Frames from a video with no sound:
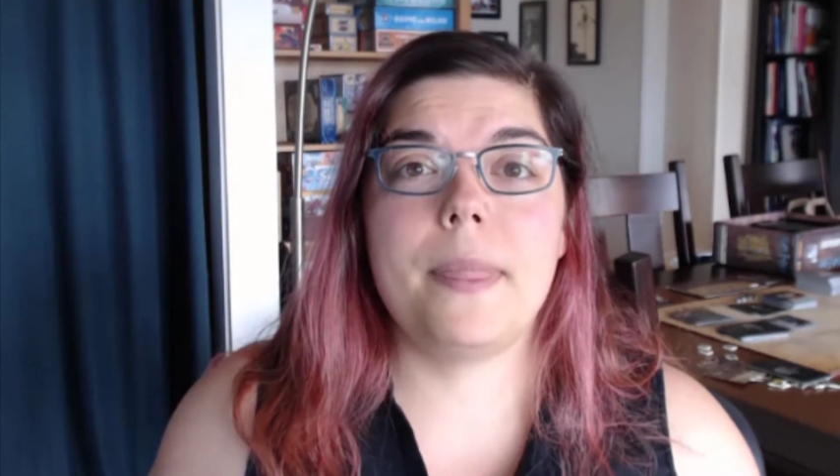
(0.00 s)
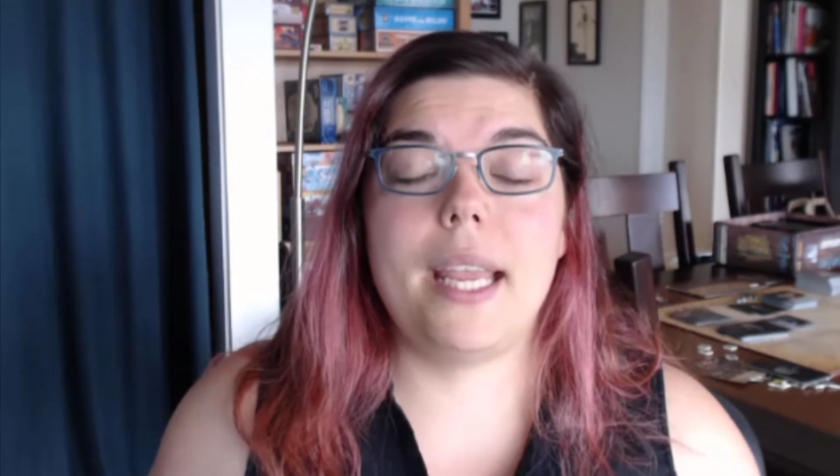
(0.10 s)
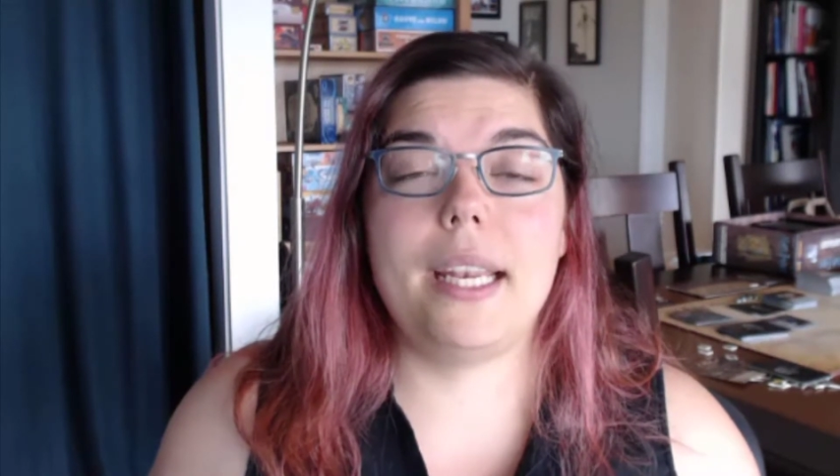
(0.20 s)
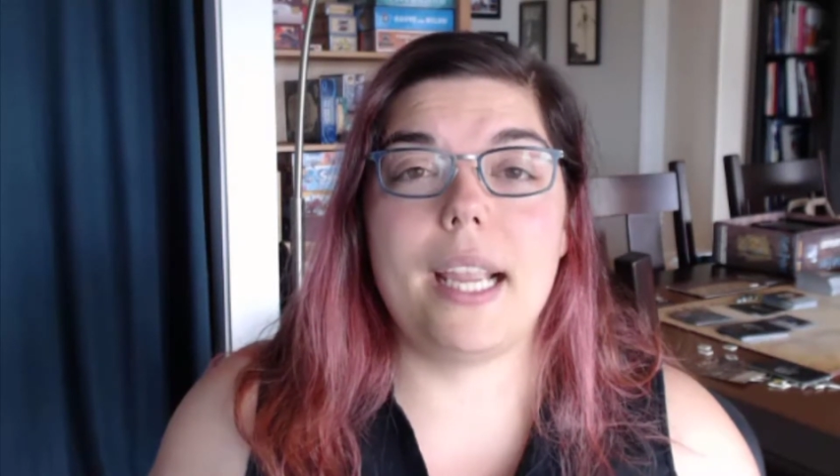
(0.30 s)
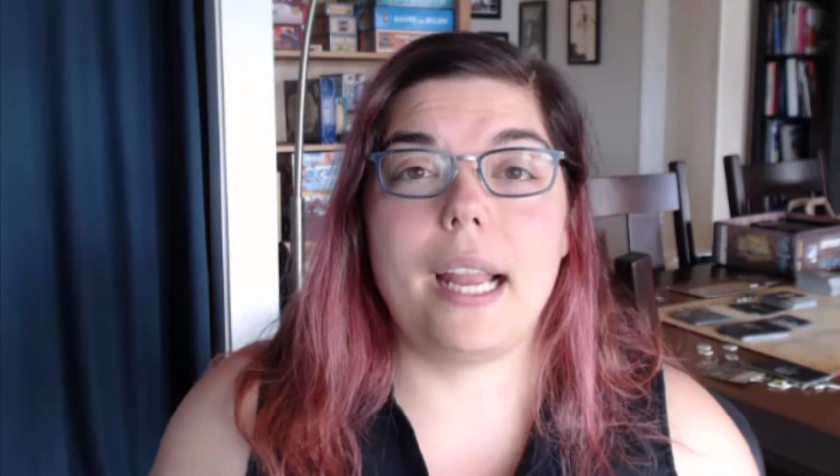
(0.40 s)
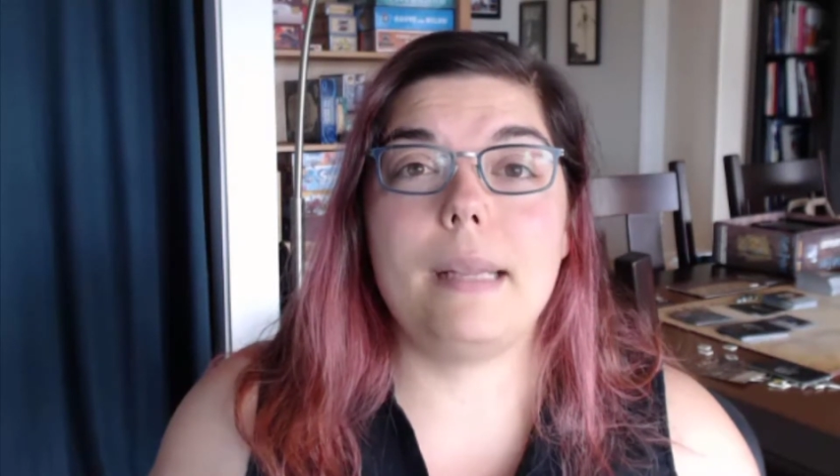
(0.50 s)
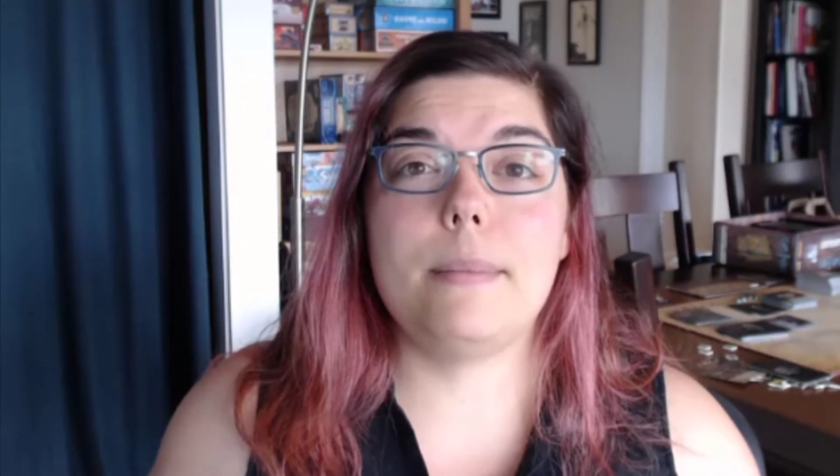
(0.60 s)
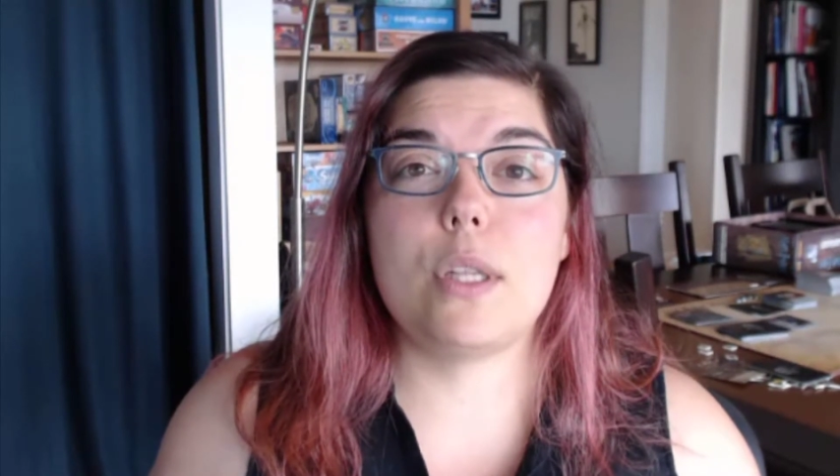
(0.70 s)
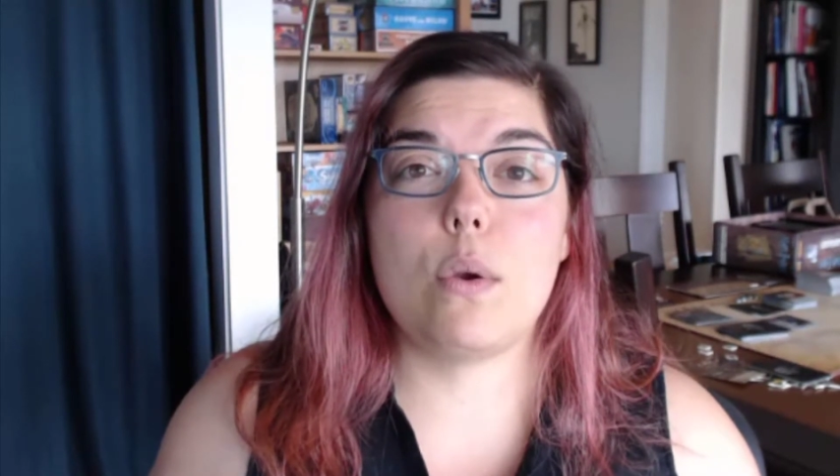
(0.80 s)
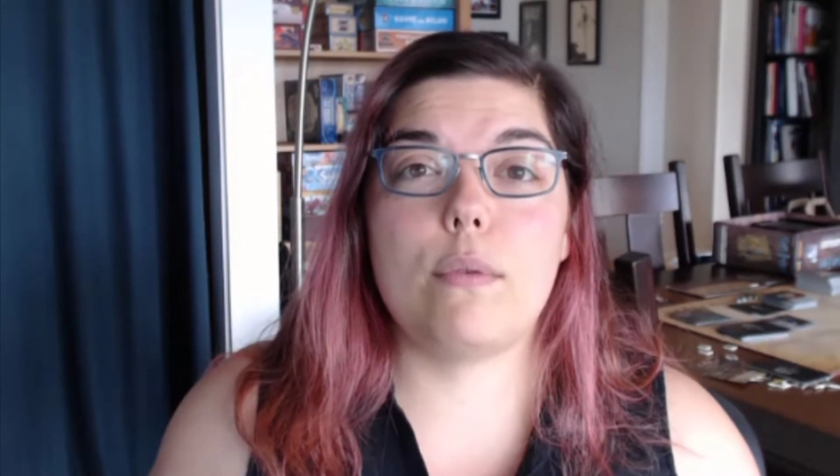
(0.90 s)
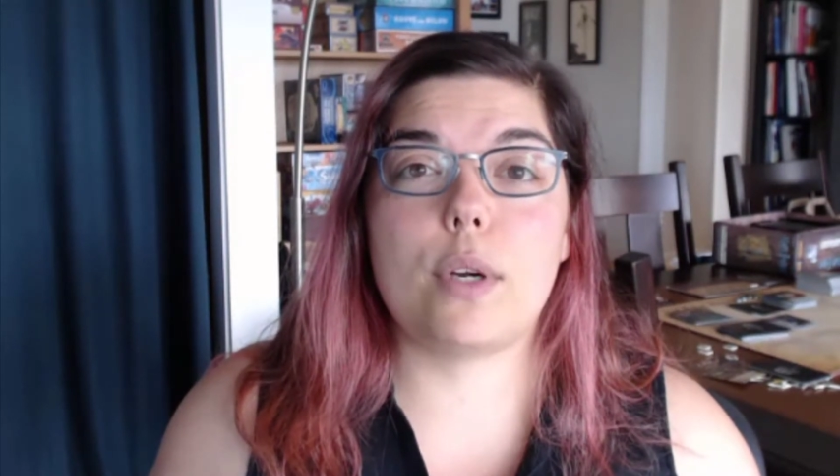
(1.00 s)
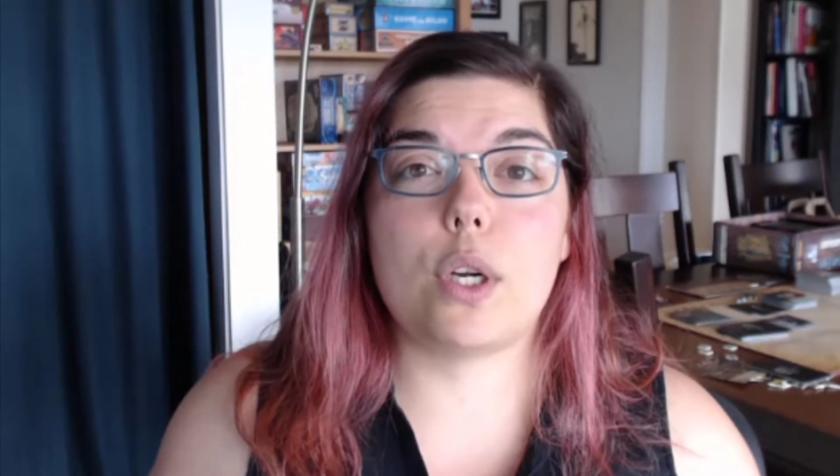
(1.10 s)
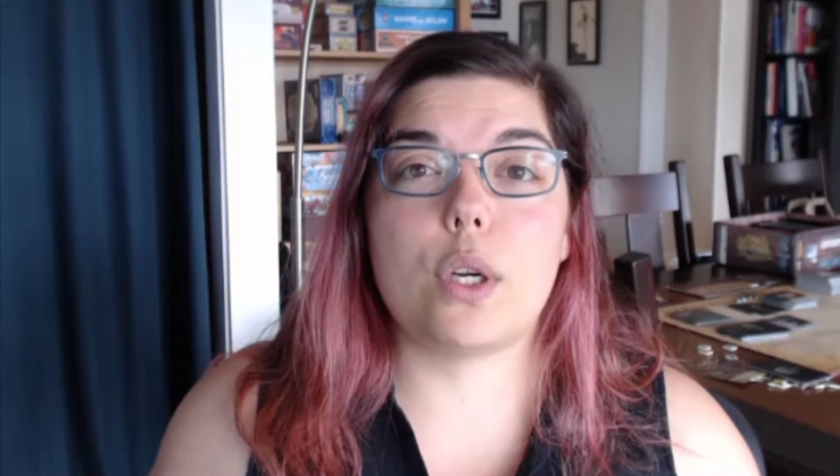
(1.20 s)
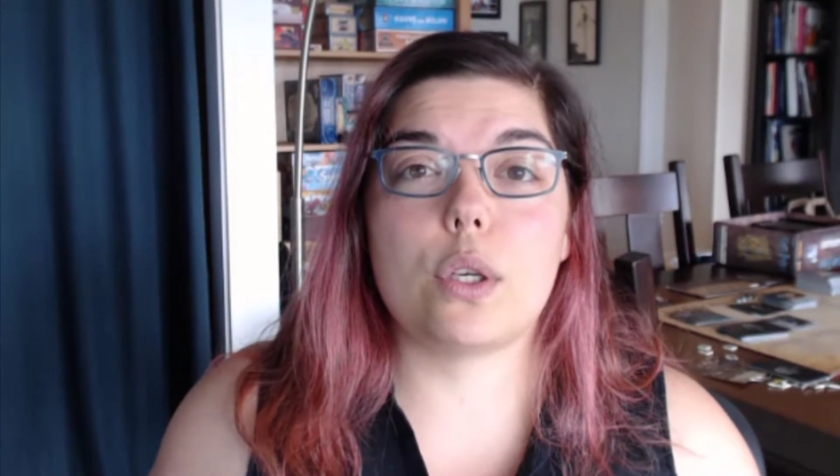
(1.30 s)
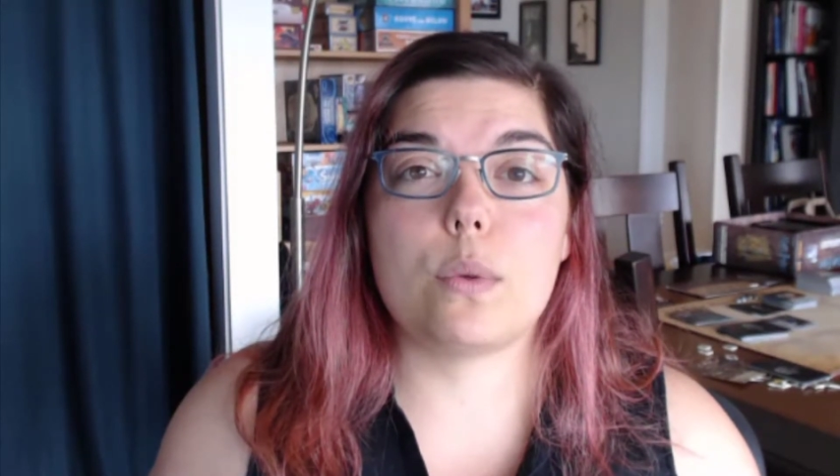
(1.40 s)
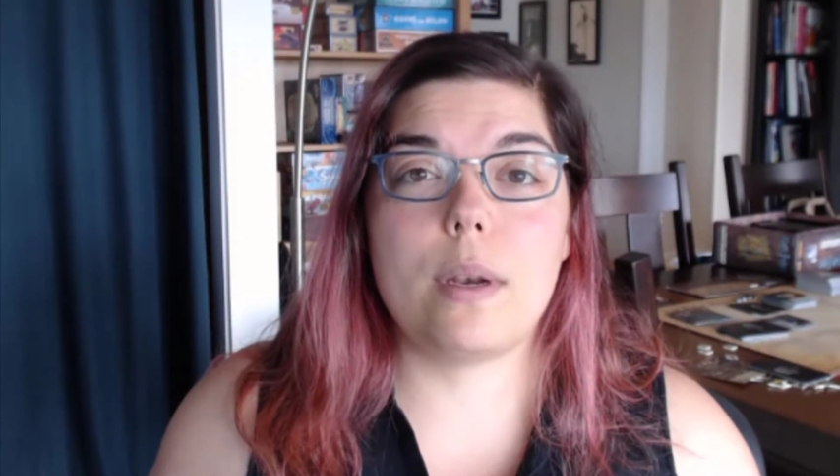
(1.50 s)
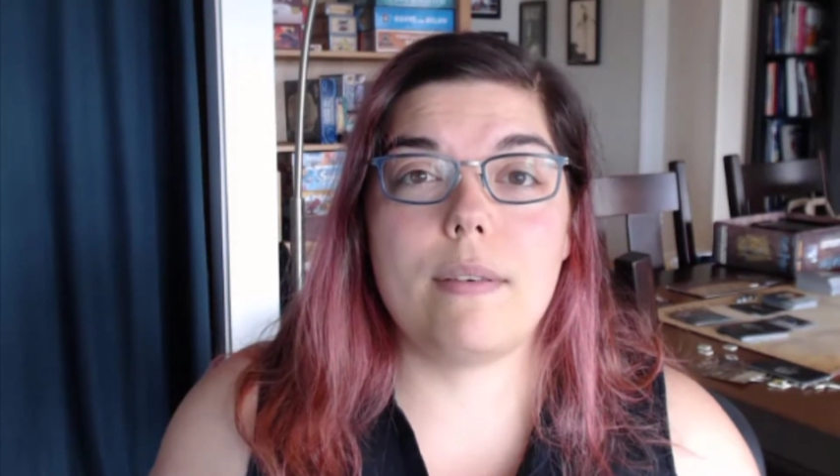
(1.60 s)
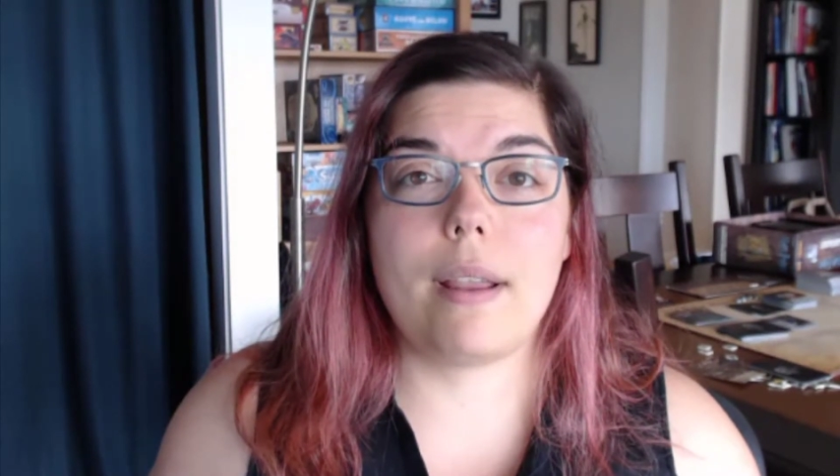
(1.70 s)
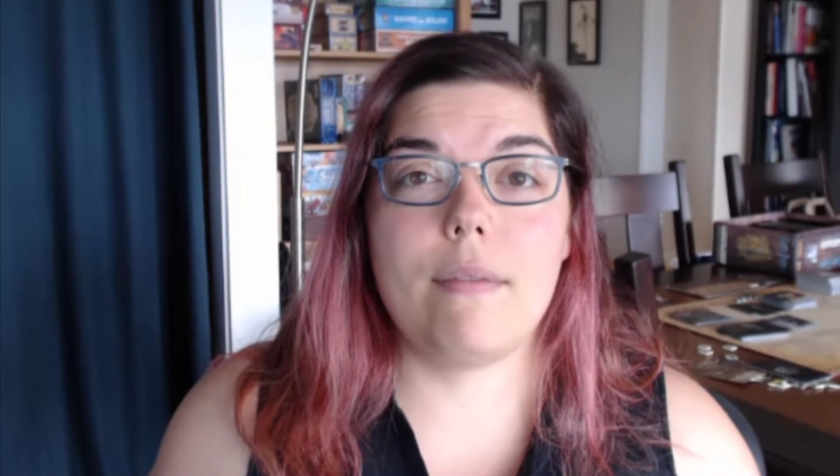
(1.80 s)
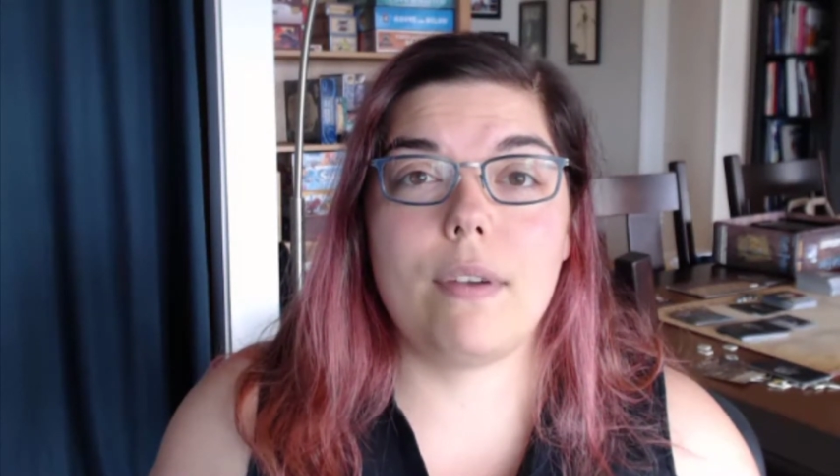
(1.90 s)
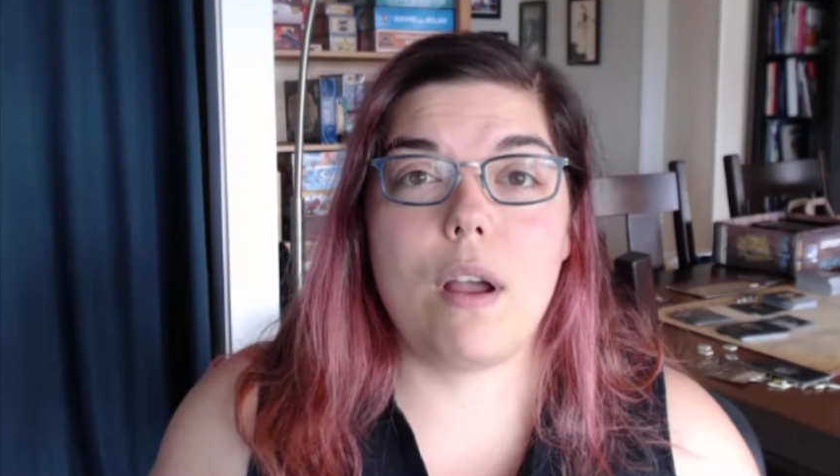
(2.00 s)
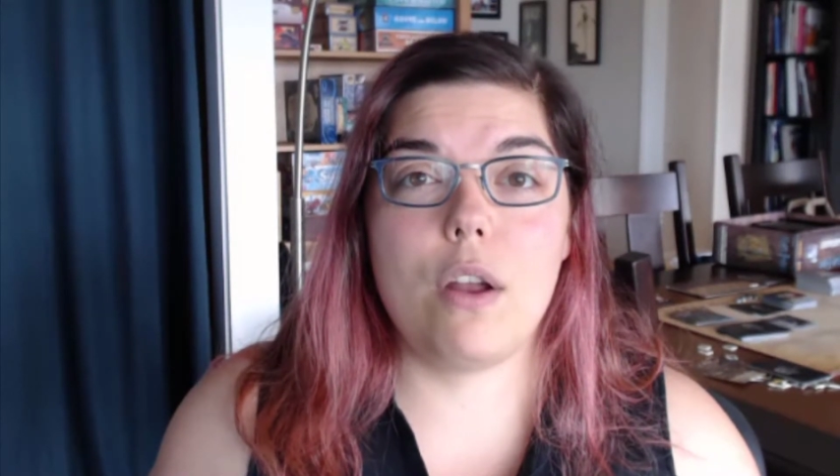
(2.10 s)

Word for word: any items over twenty-five